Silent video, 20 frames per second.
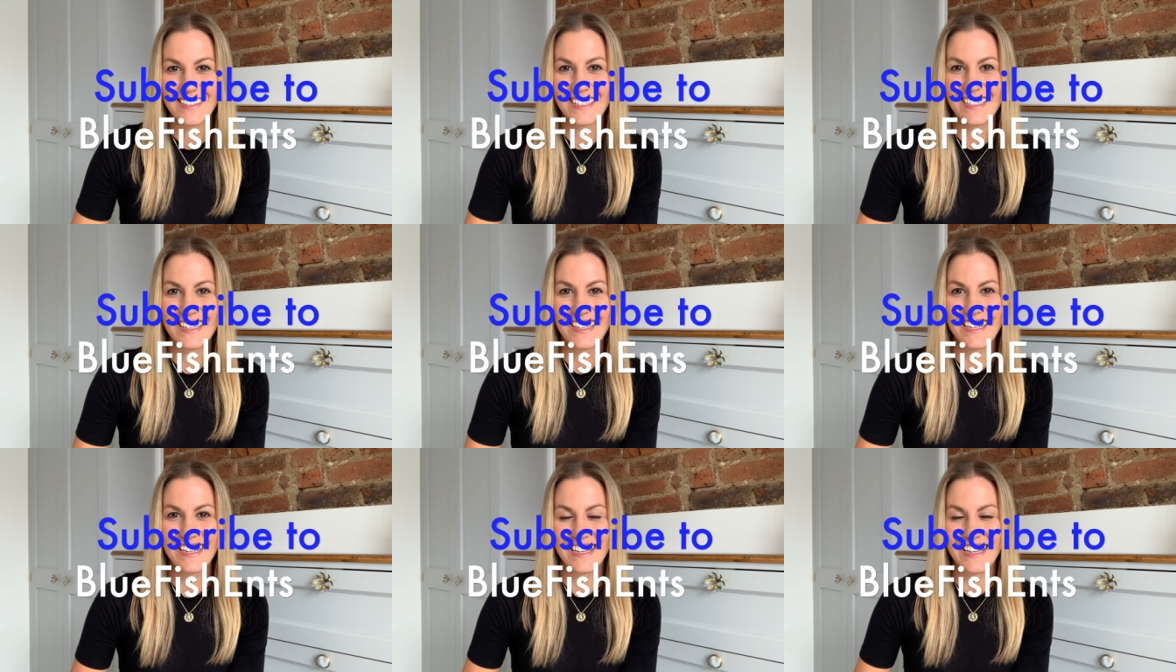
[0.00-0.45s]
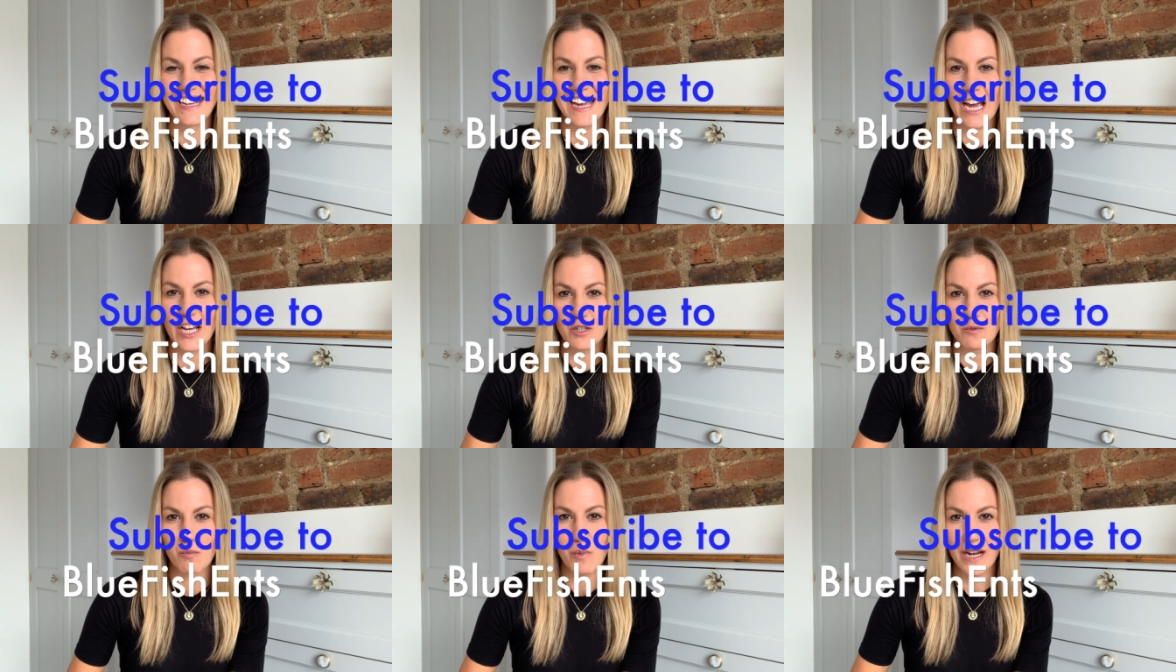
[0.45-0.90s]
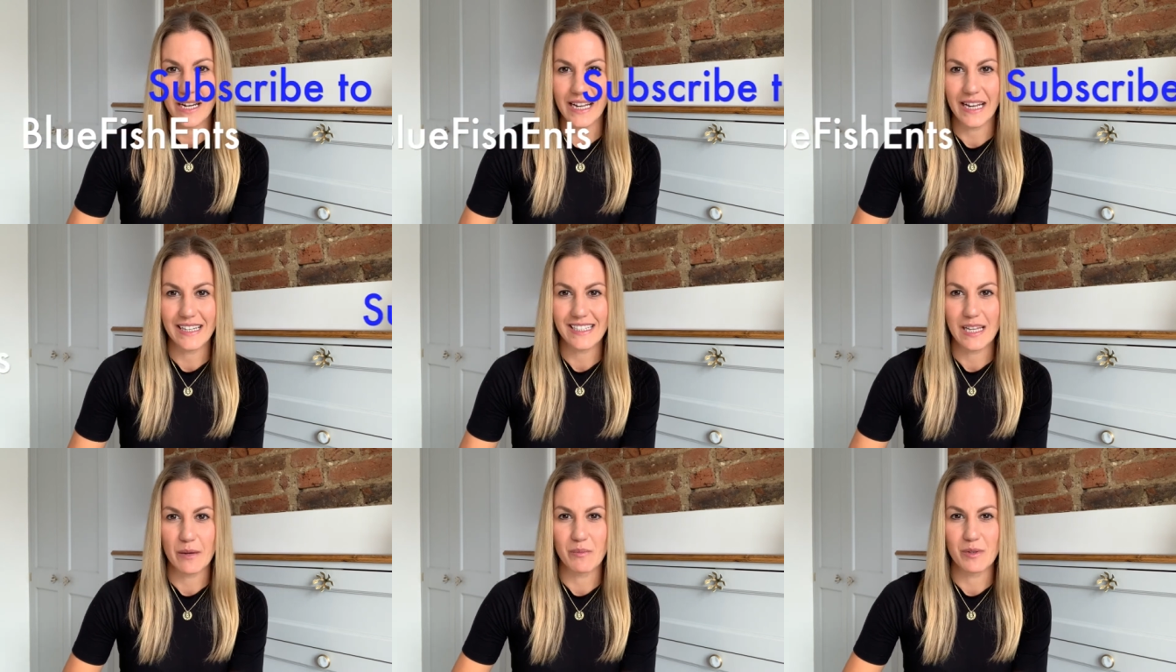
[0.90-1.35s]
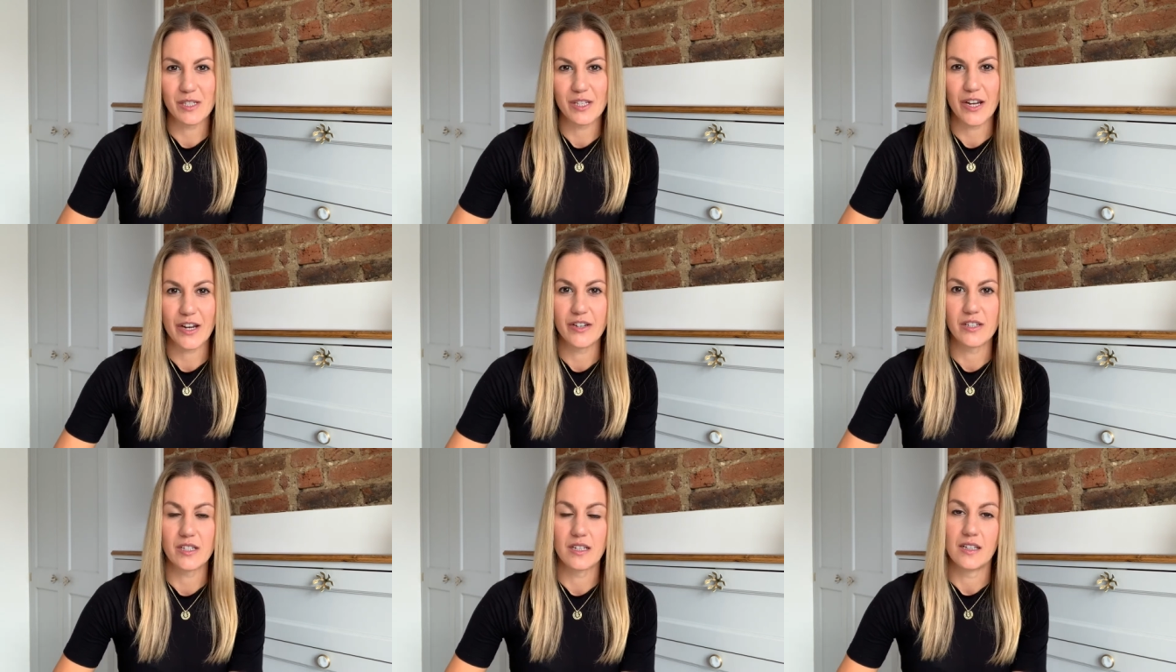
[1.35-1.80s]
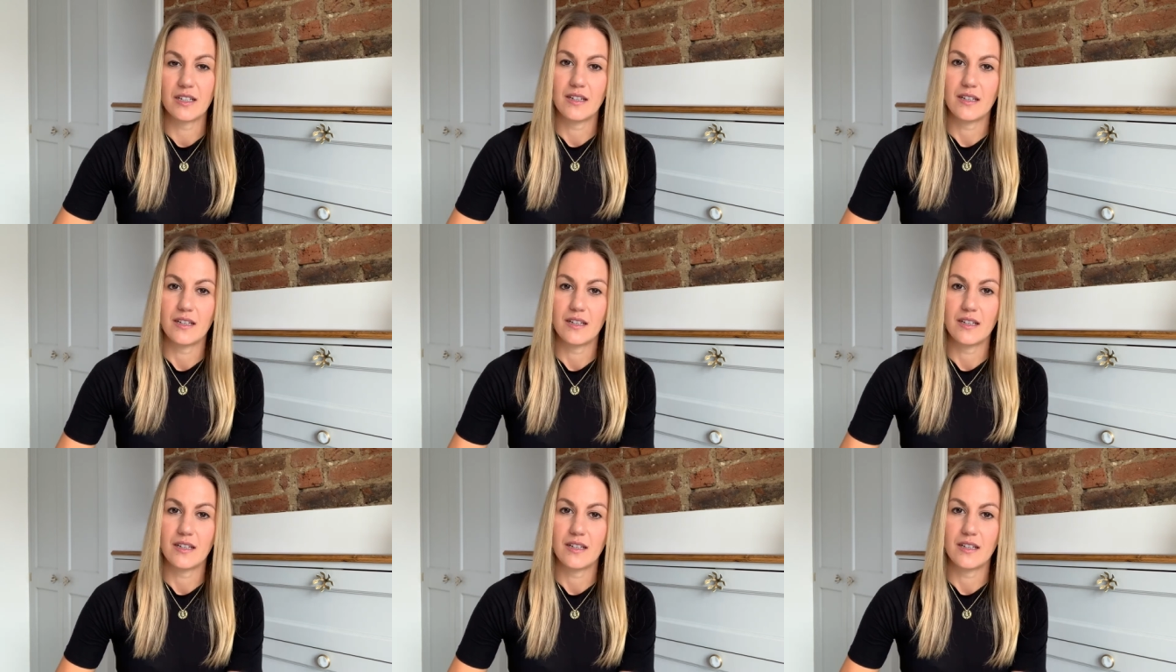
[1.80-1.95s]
so that you can catch my next episode,